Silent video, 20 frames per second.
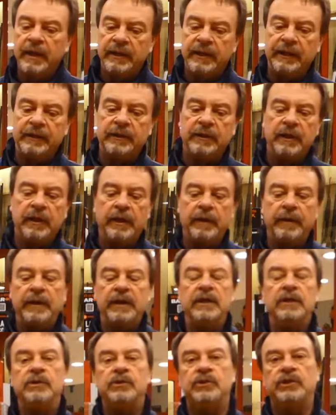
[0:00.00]
that uh,
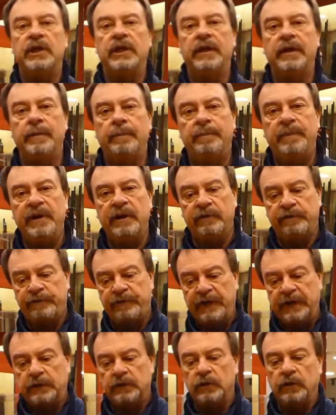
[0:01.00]
is uh,
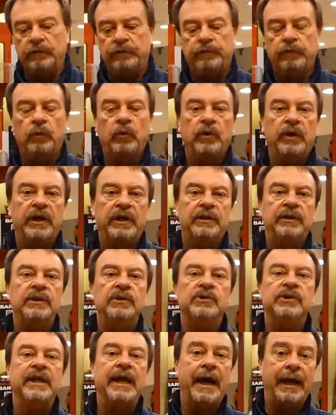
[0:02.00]
perfect for uh,
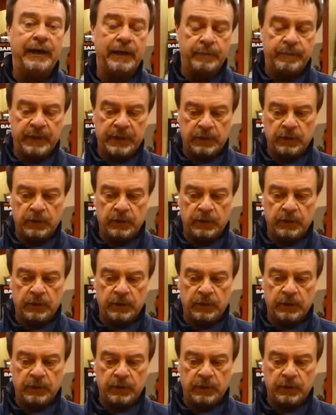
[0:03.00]
this caliber,